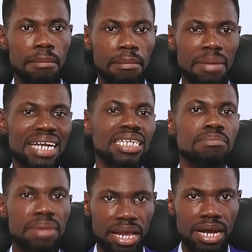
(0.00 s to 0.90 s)
market
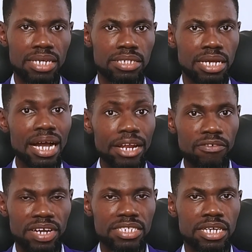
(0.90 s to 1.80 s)
makers kind of
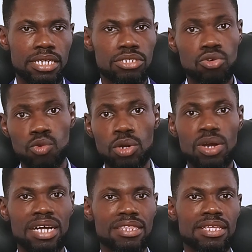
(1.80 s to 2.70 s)
ideas. So we look
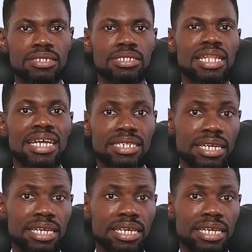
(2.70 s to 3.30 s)
at things like the